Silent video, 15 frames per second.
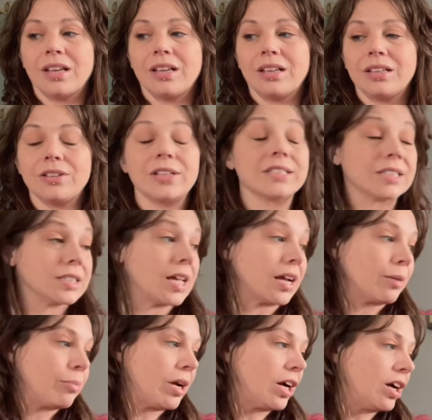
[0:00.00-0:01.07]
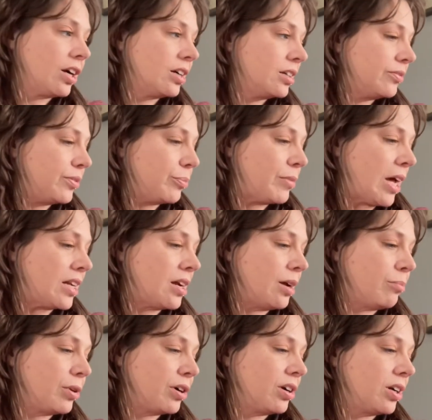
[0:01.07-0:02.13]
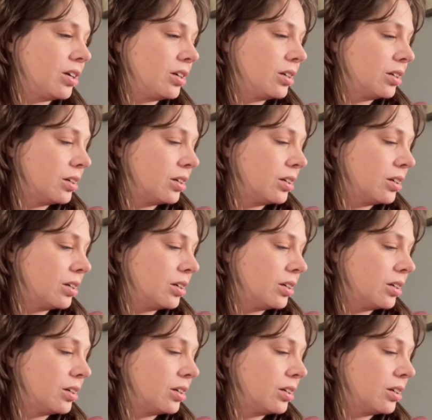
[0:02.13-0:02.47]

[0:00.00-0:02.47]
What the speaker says: So that's the second pair from that time period.